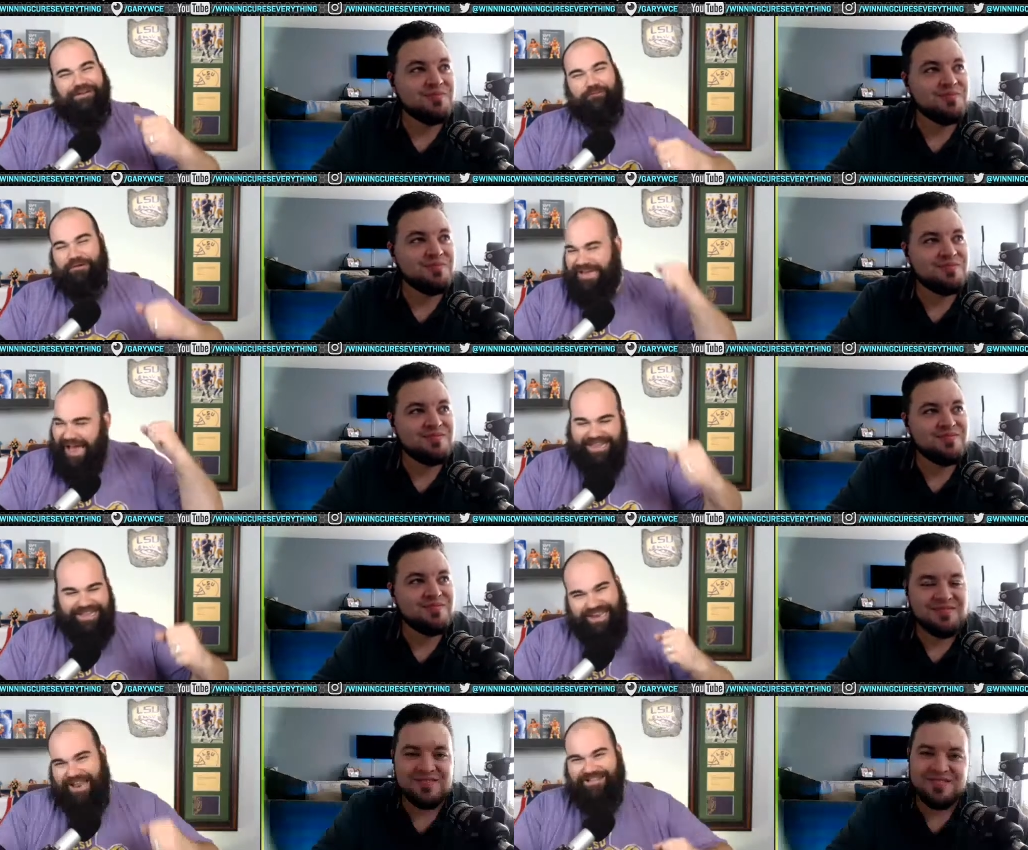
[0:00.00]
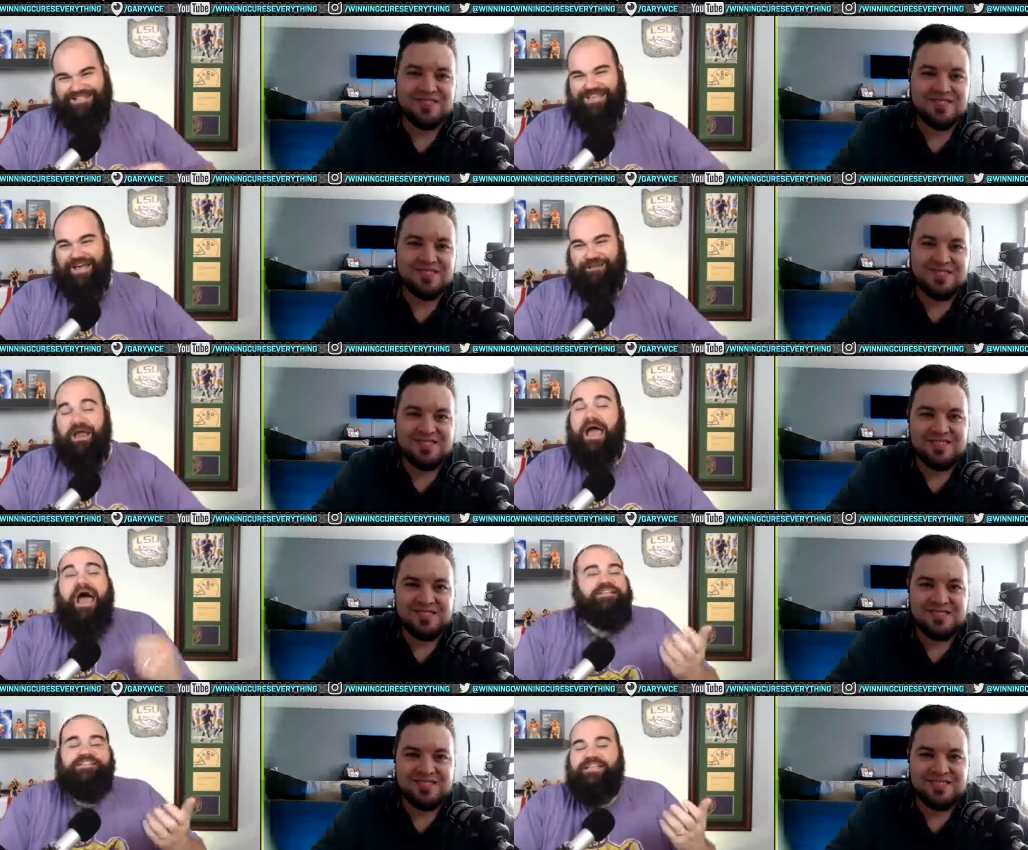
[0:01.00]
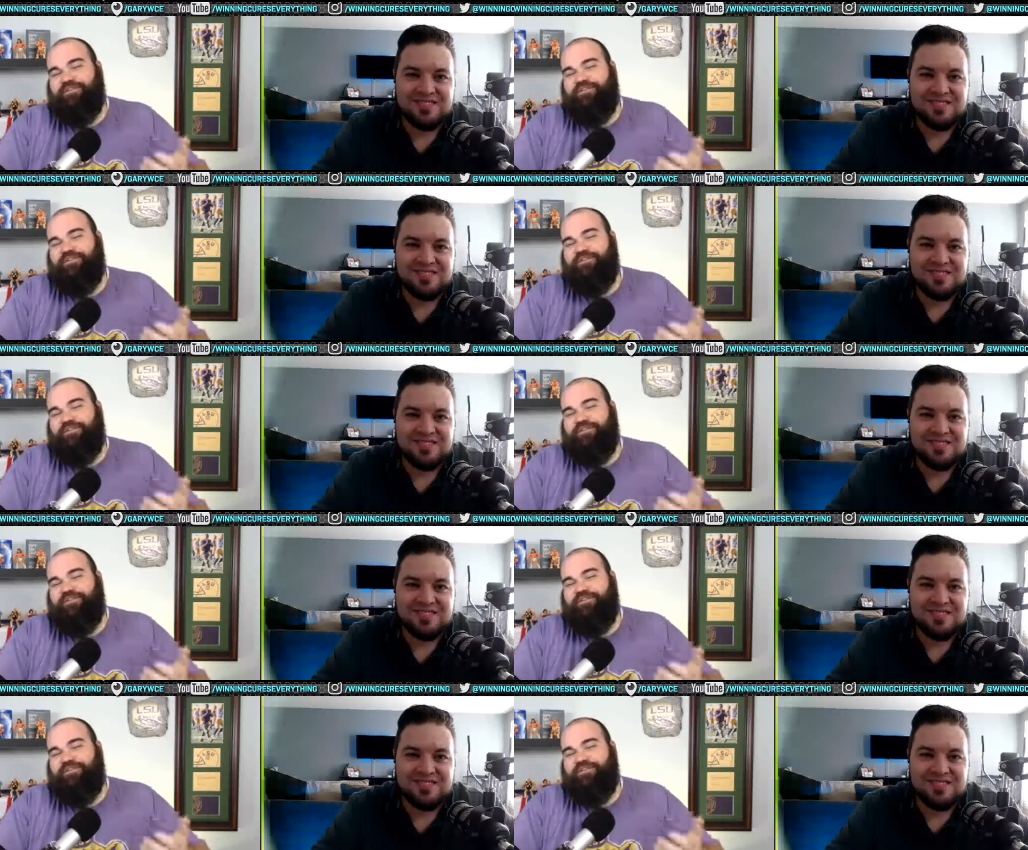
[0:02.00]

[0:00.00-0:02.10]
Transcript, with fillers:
Speaker 1: We got to get out of the cellar. I just think the